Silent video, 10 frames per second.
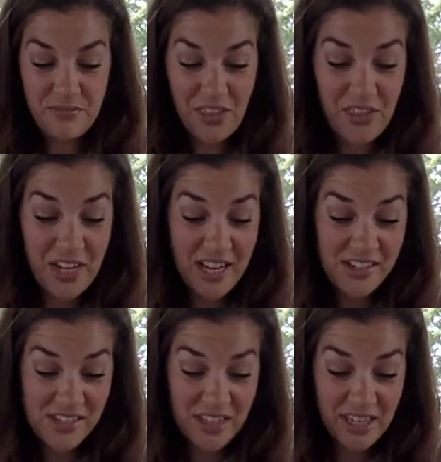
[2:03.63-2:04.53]
The
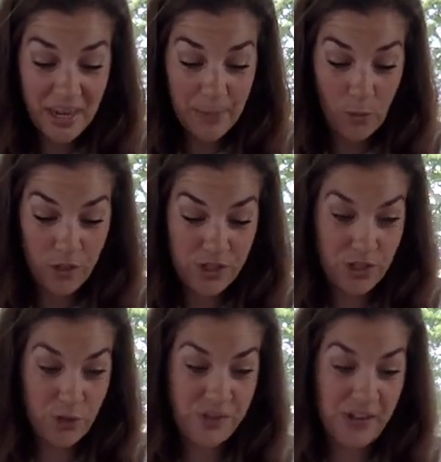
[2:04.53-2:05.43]
next thing that I'm going to
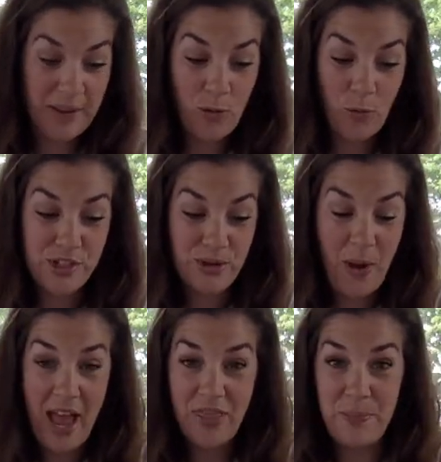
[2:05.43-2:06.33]
do is I'm going to
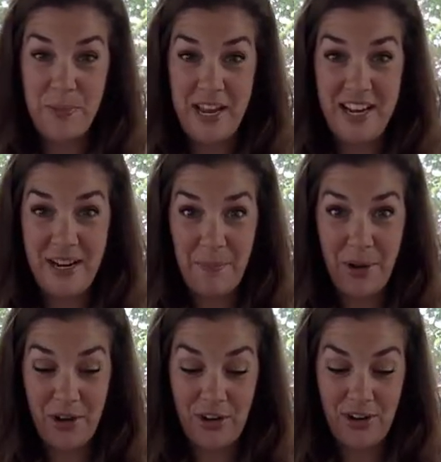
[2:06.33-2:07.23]
add the peanut
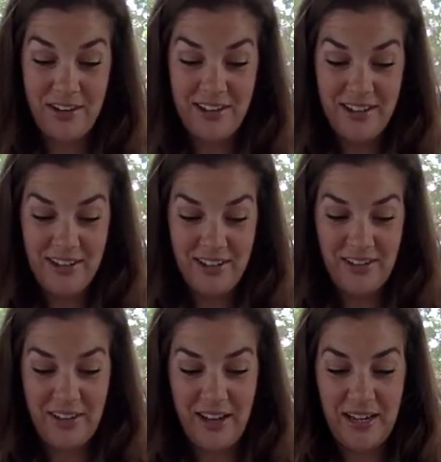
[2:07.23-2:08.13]
butter.
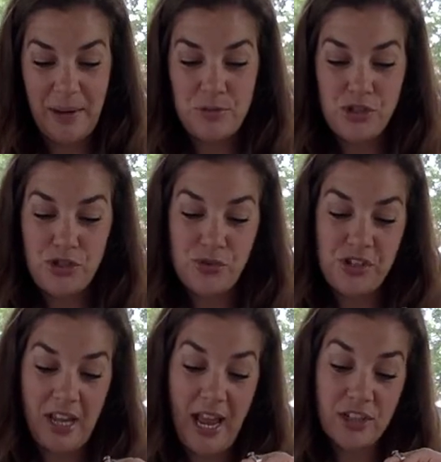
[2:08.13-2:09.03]
Okay, and I'm
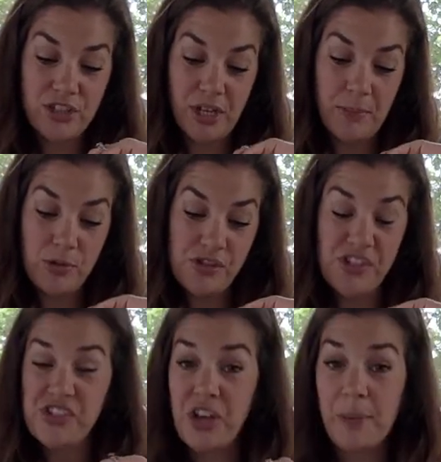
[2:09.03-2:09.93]
using
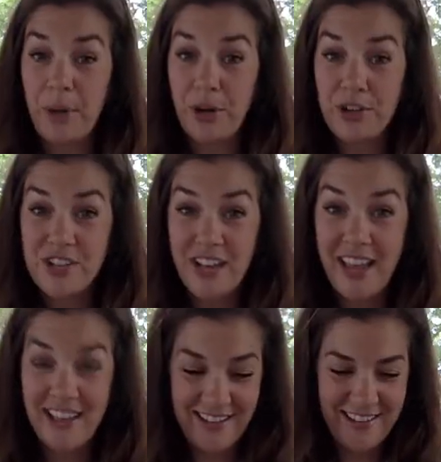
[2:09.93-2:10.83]
sun butter
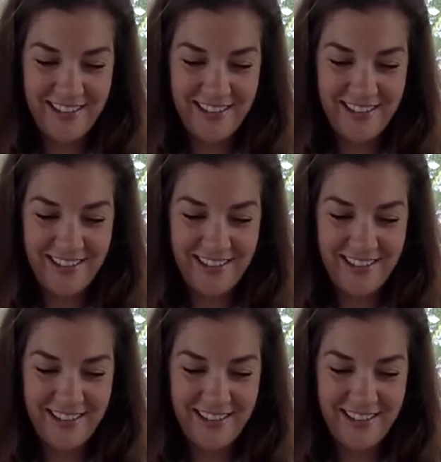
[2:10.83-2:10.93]
today.